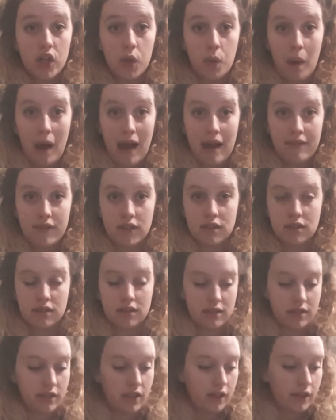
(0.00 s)
you
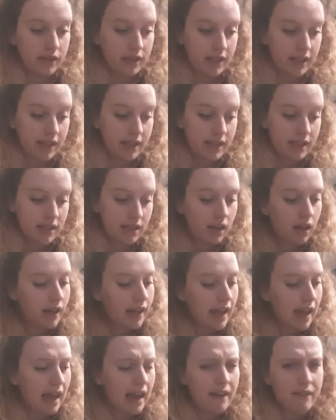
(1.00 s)
haven't noticed,
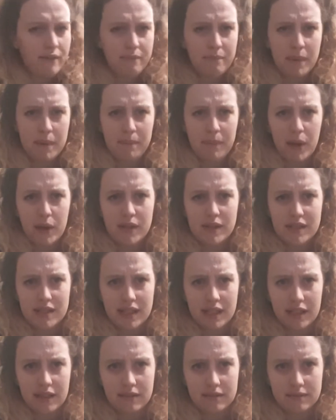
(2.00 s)
I have been
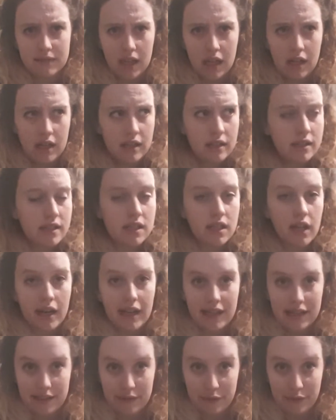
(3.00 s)
posting
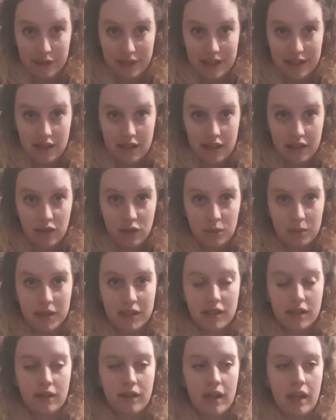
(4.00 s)
slightly differently than I
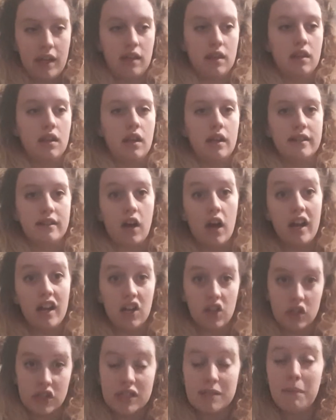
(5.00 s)
normally do, in that I
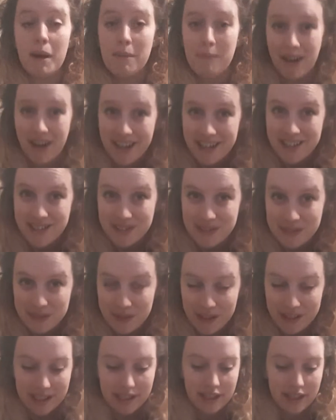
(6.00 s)
lost my mind on
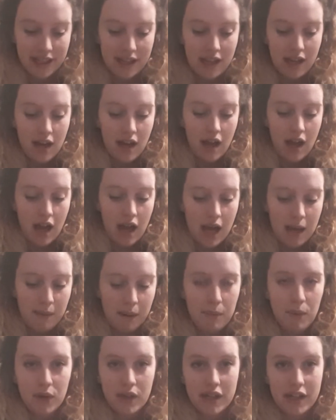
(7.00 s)
Friday night.
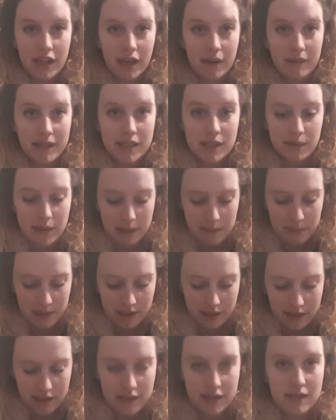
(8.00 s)
I'm not going to go into it
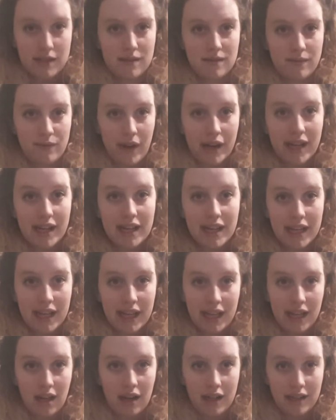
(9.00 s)
because,
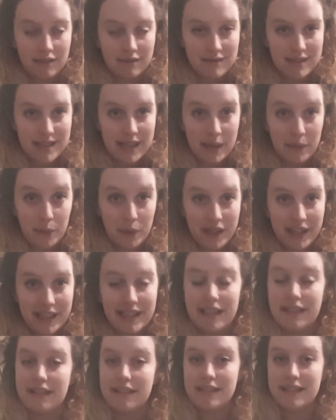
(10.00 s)
frankly, I said what I
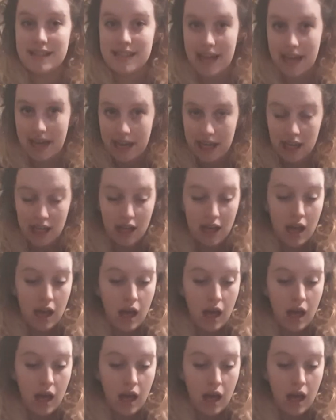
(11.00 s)
needed to say.